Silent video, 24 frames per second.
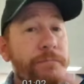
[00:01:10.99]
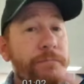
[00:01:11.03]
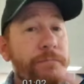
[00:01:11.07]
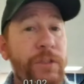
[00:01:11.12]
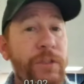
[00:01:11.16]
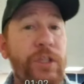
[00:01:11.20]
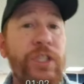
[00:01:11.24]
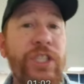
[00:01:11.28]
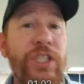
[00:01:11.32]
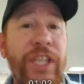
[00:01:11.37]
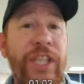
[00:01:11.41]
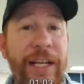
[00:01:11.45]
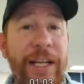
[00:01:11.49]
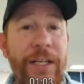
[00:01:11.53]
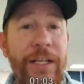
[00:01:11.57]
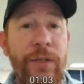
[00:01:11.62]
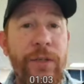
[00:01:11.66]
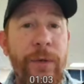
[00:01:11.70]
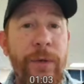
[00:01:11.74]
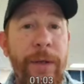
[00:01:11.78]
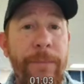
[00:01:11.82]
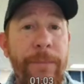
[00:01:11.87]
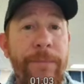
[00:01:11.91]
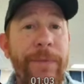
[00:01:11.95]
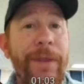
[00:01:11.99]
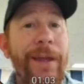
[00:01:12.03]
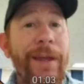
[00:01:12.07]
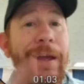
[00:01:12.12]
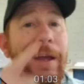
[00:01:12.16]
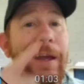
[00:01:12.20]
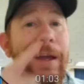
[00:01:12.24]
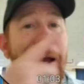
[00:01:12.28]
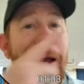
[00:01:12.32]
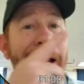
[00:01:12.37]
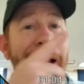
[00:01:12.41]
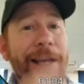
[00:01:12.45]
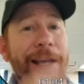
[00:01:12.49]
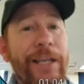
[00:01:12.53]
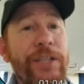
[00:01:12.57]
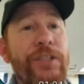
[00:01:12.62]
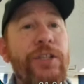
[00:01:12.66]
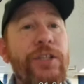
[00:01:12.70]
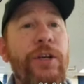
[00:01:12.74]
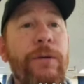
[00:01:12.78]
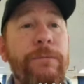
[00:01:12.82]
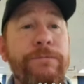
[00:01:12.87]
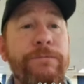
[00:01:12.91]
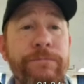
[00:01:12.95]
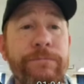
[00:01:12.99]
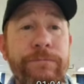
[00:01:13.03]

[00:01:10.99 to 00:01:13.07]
So let's get into it. High Khatun.